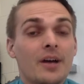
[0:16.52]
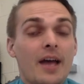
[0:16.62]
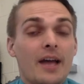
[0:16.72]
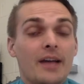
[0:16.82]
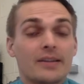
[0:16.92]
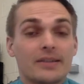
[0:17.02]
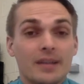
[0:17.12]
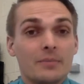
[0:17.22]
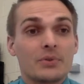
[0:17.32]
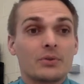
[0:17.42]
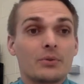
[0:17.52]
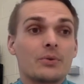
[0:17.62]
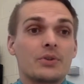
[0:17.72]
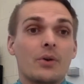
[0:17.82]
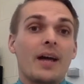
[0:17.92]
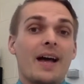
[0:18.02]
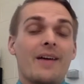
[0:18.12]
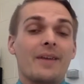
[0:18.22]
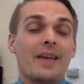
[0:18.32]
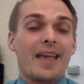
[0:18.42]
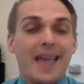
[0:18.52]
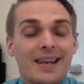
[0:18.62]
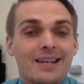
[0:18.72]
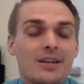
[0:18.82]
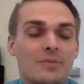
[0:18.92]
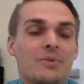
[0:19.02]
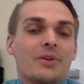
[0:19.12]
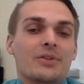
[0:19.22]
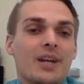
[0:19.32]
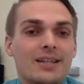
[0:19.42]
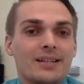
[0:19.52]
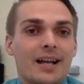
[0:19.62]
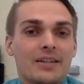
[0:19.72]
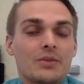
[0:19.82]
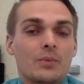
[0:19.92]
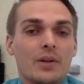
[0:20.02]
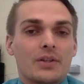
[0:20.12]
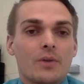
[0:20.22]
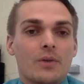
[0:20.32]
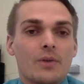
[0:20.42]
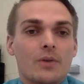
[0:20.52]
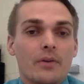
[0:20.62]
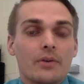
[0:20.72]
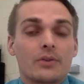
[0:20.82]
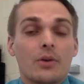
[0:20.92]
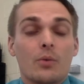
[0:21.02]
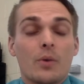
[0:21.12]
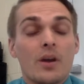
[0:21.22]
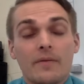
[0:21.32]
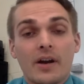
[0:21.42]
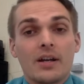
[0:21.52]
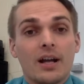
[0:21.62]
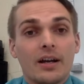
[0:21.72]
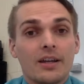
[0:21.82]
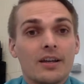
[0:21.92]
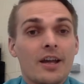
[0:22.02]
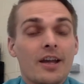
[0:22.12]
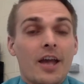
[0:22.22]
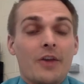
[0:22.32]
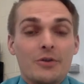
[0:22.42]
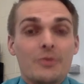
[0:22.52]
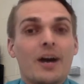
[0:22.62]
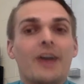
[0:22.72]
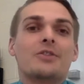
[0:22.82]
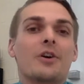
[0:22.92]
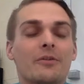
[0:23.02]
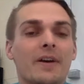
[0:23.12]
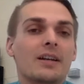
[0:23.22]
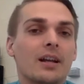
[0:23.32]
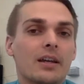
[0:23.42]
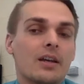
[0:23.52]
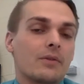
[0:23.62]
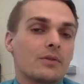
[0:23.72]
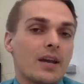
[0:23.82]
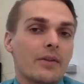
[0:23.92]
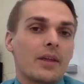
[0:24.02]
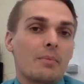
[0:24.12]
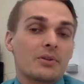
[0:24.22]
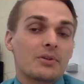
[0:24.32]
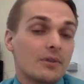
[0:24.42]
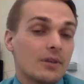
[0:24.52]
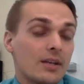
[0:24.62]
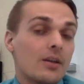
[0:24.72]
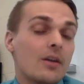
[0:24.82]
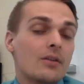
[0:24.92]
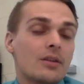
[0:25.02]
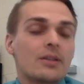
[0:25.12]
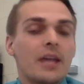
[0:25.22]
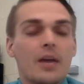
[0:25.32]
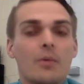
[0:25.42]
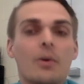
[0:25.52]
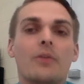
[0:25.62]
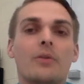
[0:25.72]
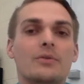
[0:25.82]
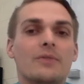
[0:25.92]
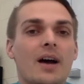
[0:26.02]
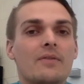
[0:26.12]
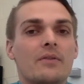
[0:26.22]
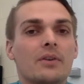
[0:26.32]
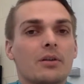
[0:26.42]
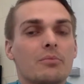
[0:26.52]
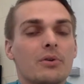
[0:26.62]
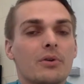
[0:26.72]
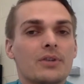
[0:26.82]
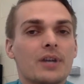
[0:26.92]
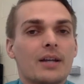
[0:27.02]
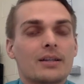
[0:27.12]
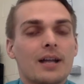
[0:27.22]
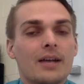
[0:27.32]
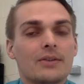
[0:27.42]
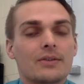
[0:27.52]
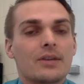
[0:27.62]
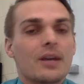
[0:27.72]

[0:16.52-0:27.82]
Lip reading: and some schools don't have any computer science classes whatsoever. So we are very lucky, and you guys are very lucky if you take the opportunity to take one of those 5 different computer science classes.